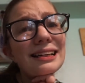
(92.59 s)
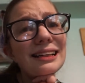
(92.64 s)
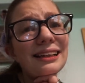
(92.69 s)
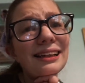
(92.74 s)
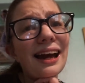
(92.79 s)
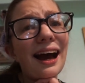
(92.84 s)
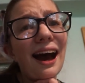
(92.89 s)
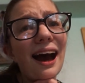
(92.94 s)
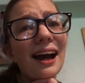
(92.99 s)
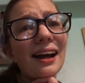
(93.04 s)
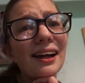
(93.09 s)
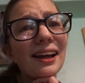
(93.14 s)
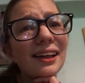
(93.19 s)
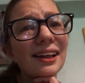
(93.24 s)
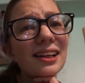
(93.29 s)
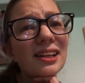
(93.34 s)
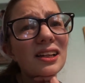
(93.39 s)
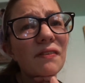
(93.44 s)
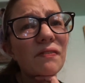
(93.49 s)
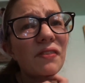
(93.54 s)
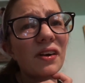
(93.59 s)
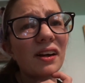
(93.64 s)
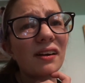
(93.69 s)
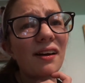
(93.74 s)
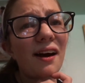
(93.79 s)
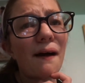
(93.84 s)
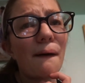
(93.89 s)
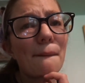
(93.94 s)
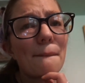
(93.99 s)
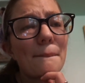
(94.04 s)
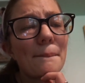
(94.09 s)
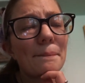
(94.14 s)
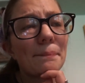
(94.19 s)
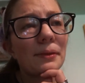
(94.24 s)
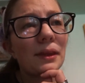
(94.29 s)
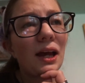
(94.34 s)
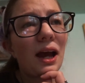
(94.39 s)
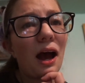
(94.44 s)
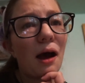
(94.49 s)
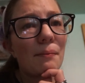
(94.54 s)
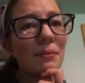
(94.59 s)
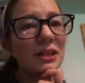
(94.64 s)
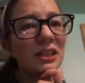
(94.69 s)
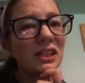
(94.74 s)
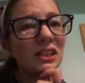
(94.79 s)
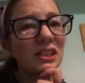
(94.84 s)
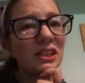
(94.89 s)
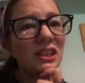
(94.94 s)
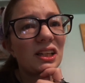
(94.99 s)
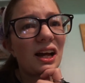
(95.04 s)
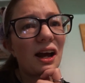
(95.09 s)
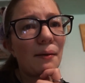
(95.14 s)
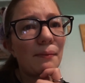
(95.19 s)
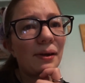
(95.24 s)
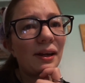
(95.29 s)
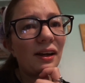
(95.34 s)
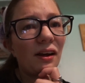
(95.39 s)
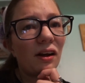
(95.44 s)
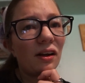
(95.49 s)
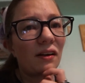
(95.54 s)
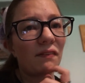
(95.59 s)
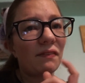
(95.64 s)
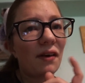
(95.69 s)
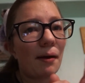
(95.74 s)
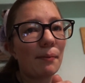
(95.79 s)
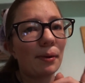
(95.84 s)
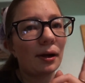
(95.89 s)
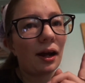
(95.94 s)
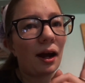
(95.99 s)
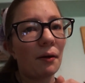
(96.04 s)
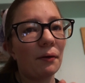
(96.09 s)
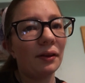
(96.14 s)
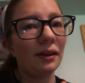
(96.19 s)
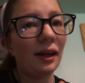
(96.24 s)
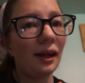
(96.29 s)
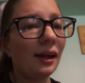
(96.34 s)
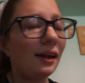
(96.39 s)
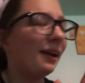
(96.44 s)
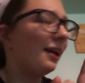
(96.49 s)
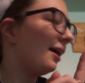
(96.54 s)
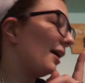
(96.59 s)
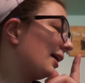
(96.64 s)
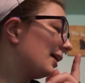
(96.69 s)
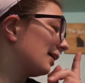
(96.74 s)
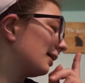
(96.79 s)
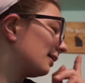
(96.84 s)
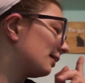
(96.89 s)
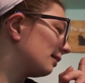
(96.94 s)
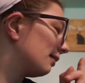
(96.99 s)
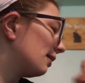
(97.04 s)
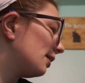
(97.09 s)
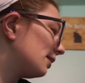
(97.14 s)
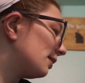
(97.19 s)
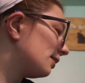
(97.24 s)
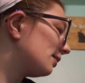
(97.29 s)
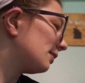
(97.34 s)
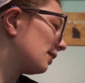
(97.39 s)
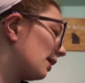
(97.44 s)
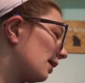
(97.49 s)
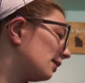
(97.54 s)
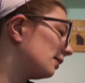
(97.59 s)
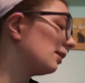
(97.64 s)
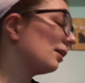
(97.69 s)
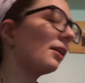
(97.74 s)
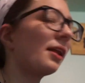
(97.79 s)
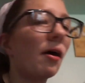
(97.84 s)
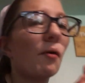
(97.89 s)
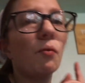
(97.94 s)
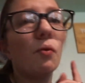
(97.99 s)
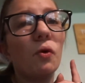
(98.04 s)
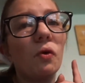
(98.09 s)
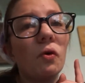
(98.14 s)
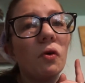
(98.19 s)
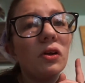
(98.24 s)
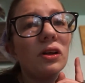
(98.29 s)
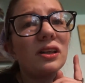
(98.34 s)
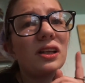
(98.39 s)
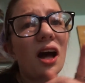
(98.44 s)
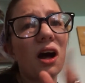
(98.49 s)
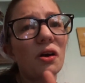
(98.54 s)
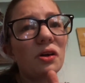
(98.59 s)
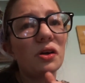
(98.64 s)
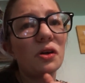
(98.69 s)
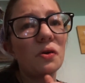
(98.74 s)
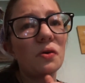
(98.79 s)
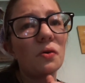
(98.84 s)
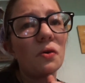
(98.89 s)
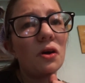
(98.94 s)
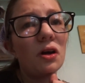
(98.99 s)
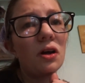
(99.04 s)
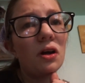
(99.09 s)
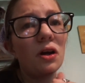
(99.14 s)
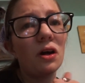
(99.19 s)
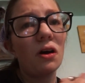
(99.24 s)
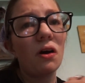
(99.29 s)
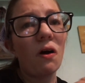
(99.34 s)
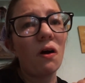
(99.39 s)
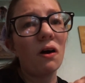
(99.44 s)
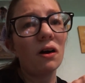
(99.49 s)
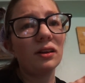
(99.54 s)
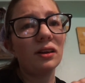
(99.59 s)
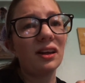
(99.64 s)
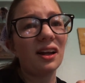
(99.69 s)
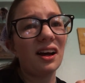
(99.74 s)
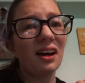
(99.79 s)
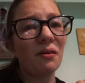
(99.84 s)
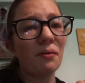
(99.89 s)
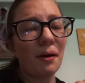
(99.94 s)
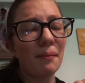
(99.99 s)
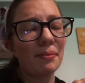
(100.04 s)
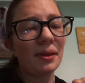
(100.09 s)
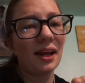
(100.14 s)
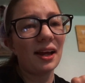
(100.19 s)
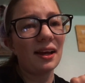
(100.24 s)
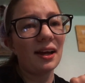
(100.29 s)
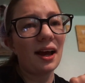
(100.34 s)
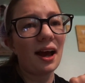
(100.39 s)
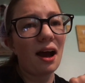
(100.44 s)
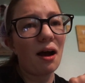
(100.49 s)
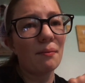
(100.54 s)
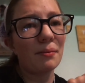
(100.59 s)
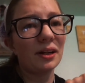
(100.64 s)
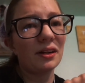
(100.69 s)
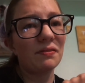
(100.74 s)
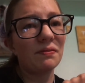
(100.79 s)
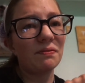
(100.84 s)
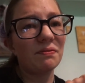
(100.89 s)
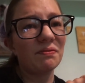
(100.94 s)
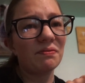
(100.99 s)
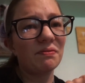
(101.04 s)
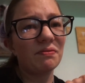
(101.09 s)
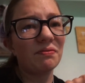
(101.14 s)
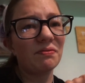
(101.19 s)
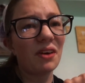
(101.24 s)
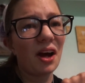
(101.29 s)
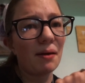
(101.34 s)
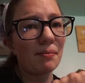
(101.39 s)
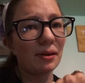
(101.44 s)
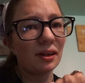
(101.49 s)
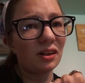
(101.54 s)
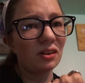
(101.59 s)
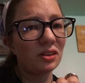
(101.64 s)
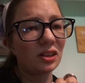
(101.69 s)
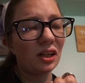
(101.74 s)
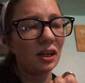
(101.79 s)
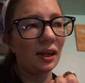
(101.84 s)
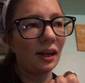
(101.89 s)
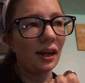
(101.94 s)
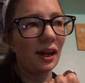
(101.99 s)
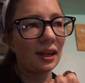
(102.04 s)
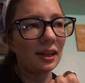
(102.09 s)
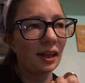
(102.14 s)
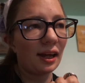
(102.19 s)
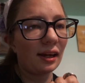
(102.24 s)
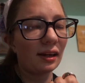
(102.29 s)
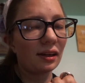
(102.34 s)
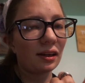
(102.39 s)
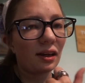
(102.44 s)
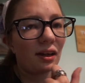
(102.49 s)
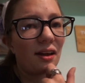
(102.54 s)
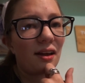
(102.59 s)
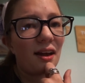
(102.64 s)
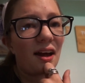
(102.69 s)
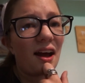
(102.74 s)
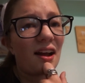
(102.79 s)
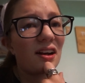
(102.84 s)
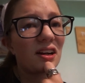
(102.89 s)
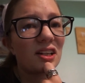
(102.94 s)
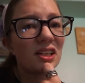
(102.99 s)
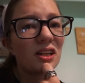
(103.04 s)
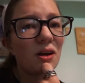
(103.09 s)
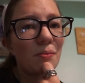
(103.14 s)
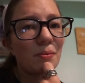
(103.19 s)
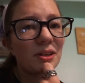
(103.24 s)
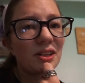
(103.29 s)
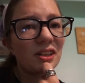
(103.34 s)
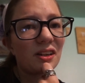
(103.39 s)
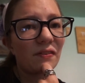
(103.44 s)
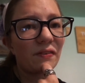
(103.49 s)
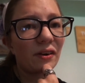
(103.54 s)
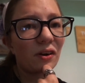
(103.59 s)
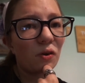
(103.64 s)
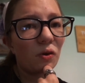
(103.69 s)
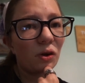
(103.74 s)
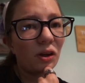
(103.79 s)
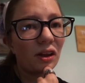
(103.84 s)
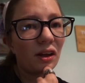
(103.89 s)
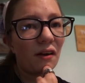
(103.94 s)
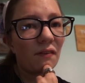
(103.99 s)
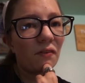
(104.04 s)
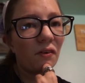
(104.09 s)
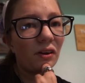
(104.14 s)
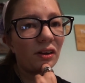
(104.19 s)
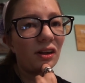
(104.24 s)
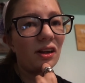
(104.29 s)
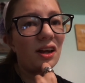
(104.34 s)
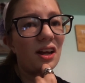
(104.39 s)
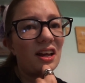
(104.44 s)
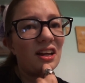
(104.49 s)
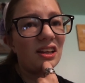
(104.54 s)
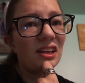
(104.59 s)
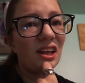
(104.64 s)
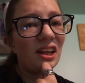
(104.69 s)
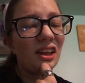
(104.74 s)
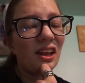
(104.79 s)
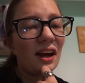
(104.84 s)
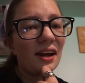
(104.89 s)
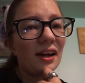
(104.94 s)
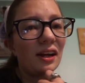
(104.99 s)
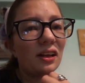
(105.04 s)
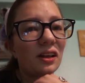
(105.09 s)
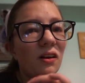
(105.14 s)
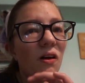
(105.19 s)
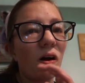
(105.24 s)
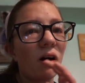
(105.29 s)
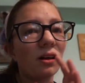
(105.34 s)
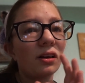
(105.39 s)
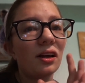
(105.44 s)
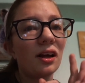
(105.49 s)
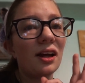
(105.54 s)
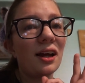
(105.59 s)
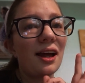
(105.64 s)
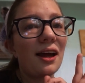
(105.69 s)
yeah, I guess I should figure out how many yards of fabric I will need. Because there is a thing that will tell you on the website how much fabric you should need, I think. And there's so much different cool stuff on this site. It's called